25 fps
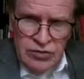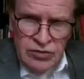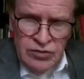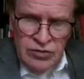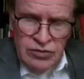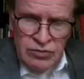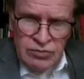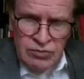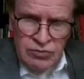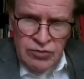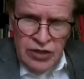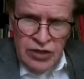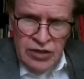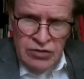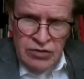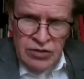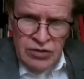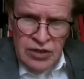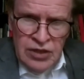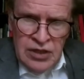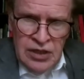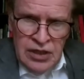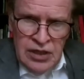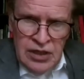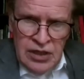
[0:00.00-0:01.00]
Gordon
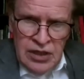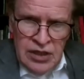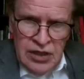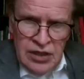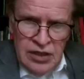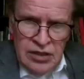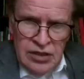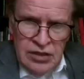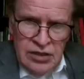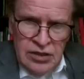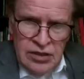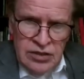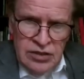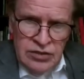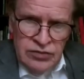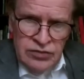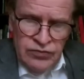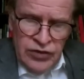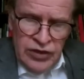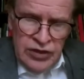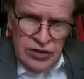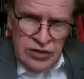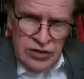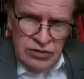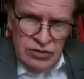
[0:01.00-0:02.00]
Brown, and his
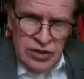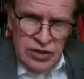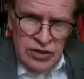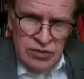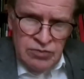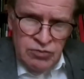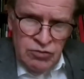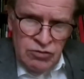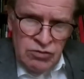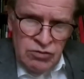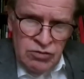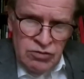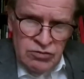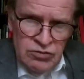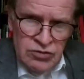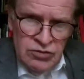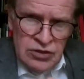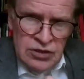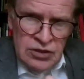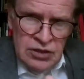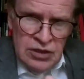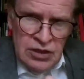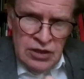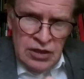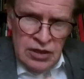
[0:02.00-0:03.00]
advisor, Ed
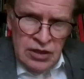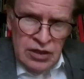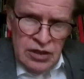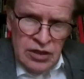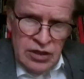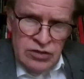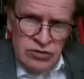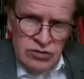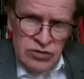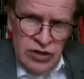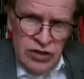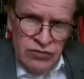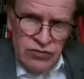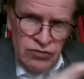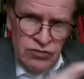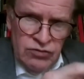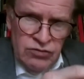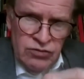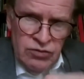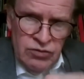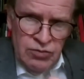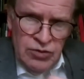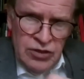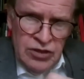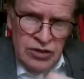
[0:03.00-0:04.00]
Balls,
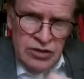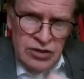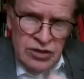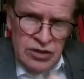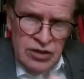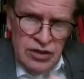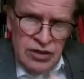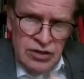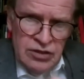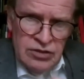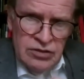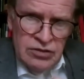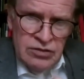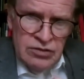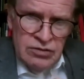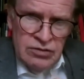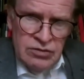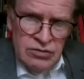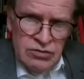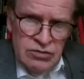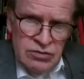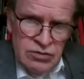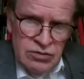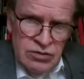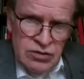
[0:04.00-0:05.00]
traveled repeatedly
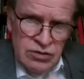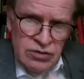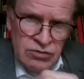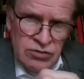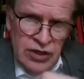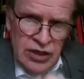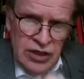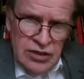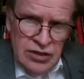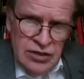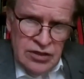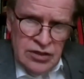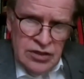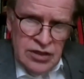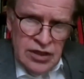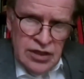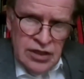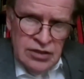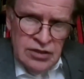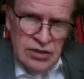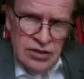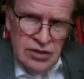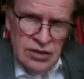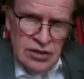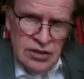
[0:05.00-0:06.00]
to the United
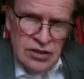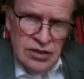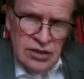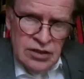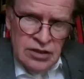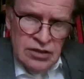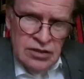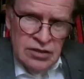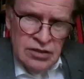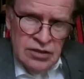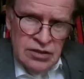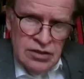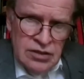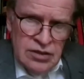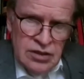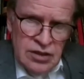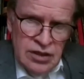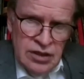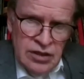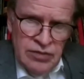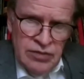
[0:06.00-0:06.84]
States and